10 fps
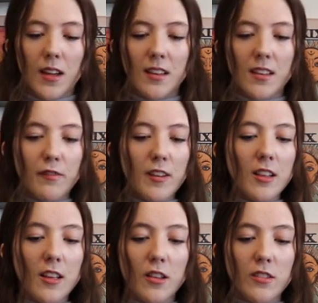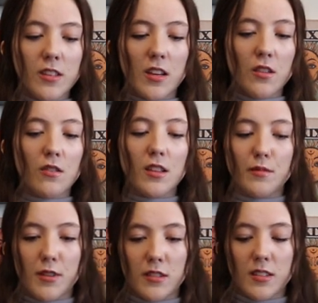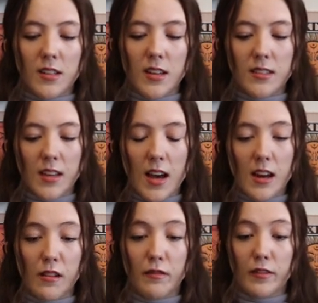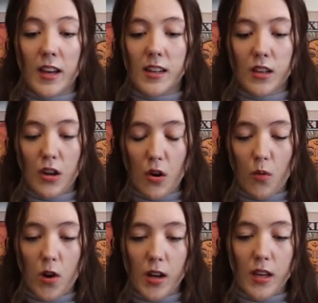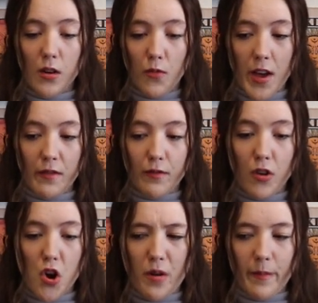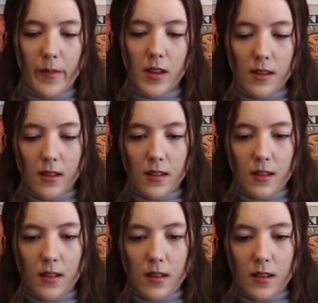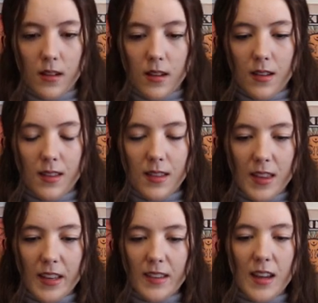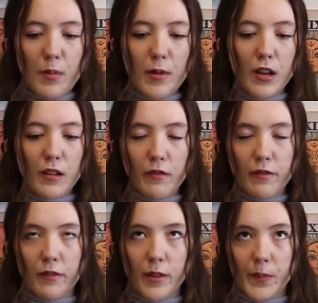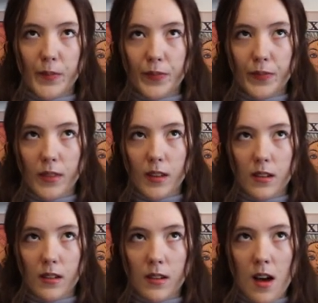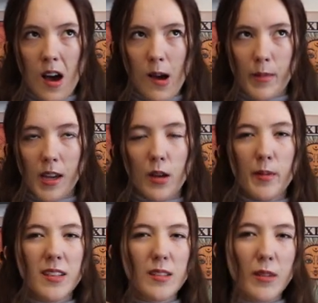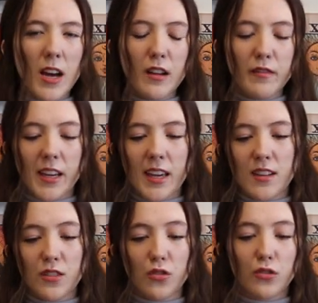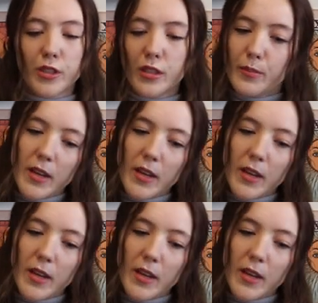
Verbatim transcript: it definitely looks like you or this person is kind of letting go, walking away from this type of, it could be some kind of like indulgent